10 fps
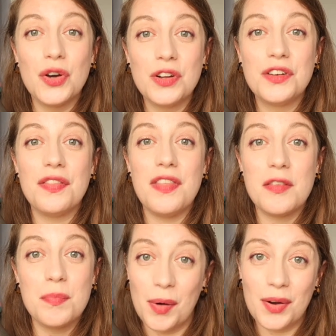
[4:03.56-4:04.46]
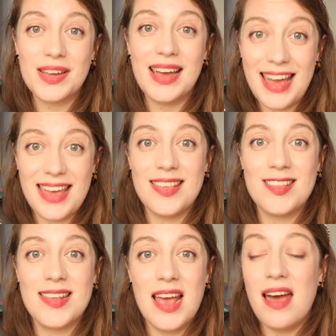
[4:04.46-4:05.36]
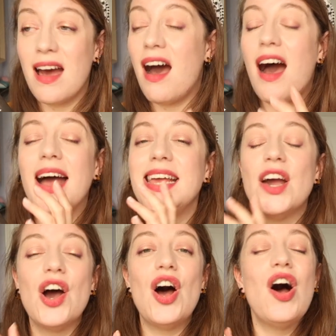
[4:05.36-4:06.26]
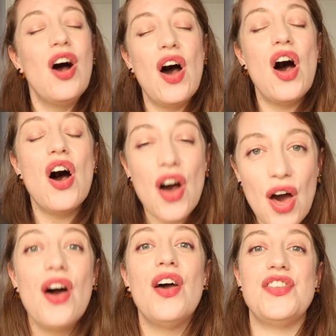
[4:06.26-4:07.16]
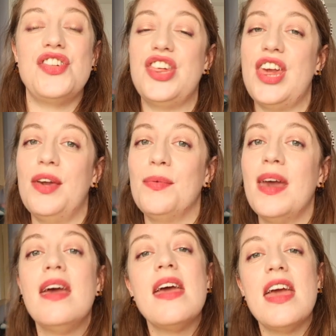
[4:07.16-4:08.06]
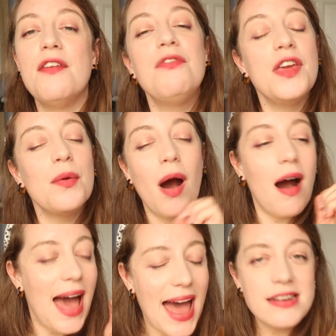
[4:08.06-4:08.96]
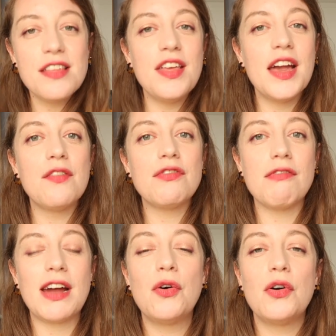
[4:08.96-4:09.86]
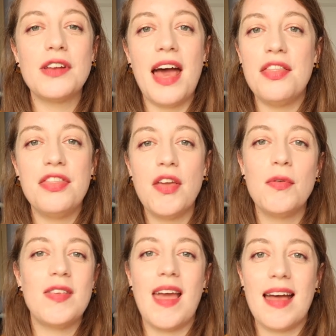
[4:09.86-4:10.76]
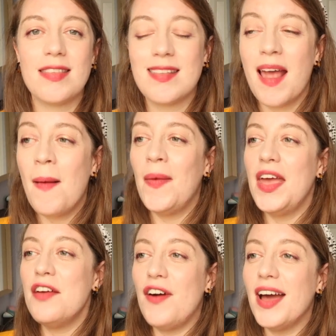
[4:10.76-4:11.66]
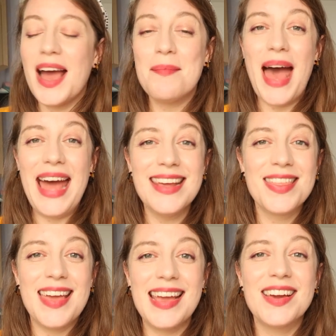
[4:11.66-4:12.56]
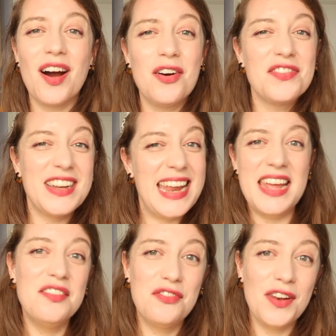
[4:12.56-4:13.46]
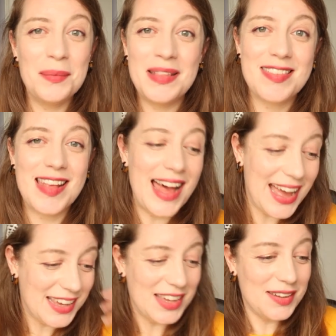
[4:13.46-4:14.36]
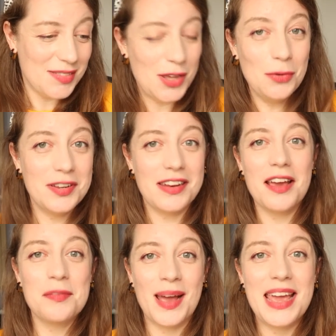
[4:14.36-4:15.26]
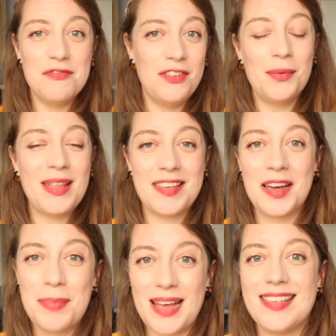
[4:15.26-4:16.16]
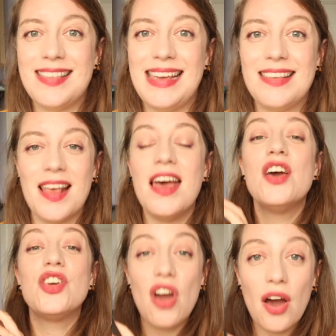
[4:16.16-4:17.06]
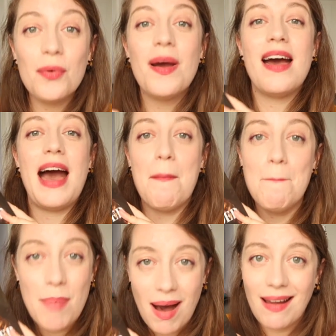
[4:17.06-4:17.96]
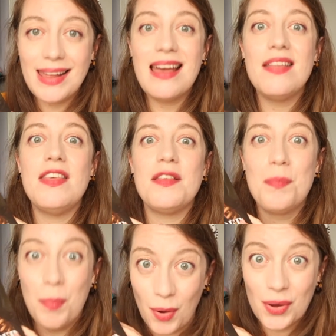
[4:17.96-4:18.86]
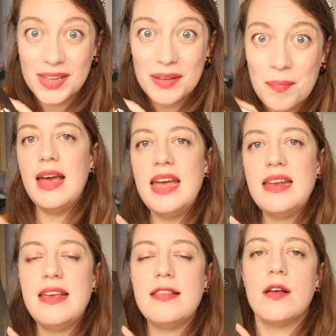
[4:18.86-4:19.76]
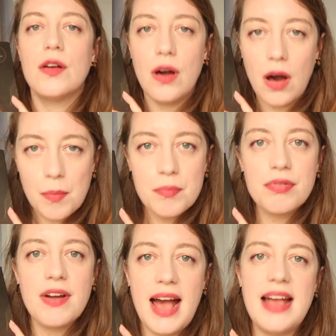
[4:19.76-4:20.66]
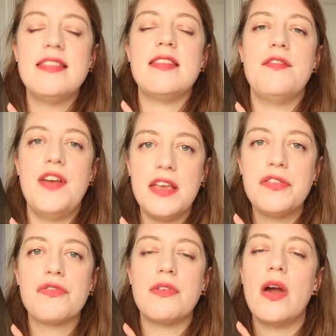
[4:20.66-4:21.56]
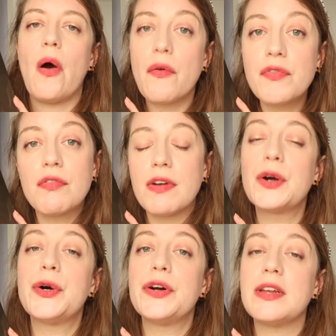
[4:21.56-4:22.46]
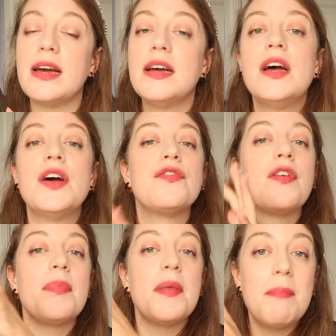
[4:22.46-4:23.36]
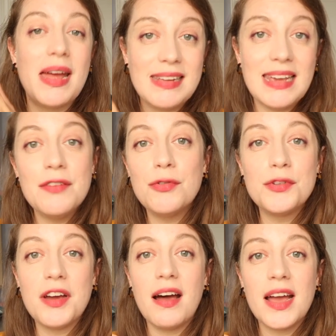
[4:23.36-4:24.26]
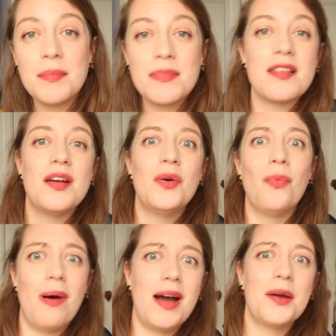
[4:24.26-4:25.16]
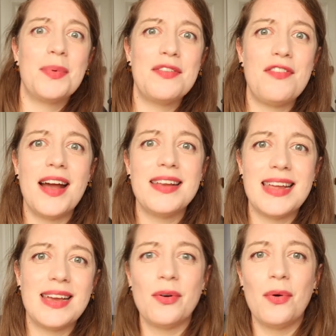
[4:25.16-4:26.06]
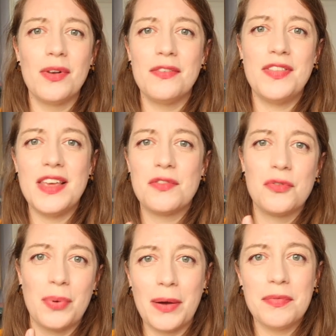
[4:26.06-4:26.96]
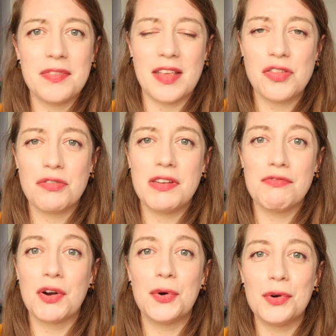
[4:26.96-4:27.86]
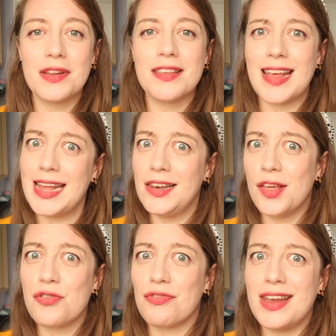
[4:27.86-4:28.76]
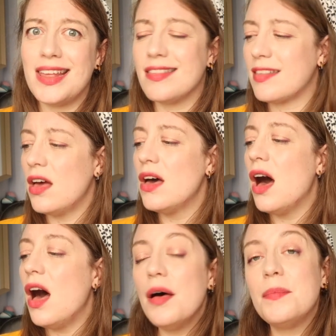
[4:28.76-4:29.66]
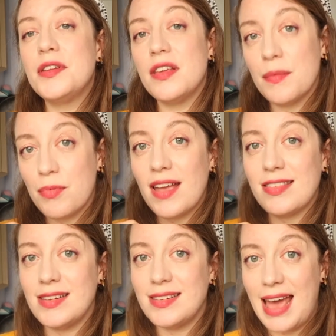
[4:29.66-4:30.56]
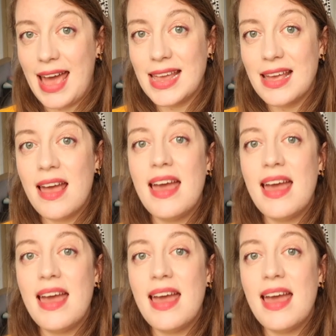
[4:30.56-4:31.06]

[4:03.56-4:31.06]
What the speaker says: good this book is. I urge you, if you are anything of a recorder enthusiast, if I am anything of an influencer and can utilize my influencer capacities, go and buy this book. It is a comprehensive history of the recorder from the medieval times. Why are we finding all of these 12th century recorders in latrines up to the present day?